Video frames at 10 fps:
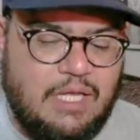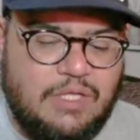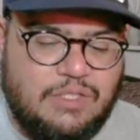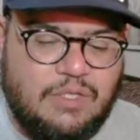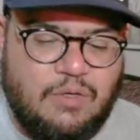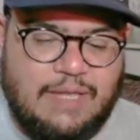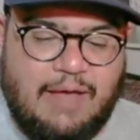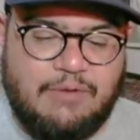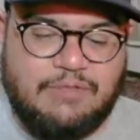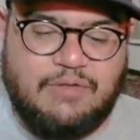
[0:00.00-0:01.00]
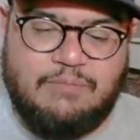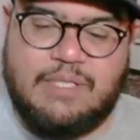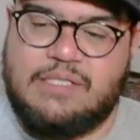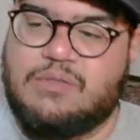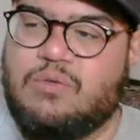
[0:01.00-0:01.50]
So that was from
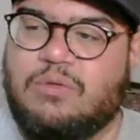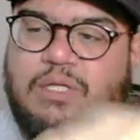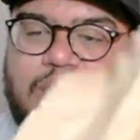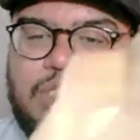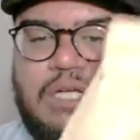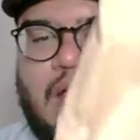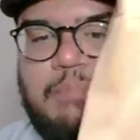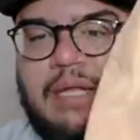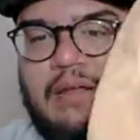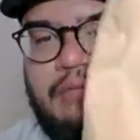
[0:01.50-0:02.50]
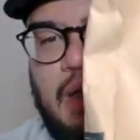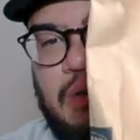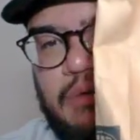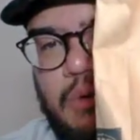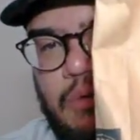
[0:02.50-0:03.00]
this little shop that I
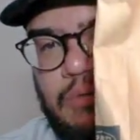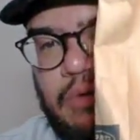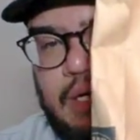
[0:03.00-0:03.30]
found over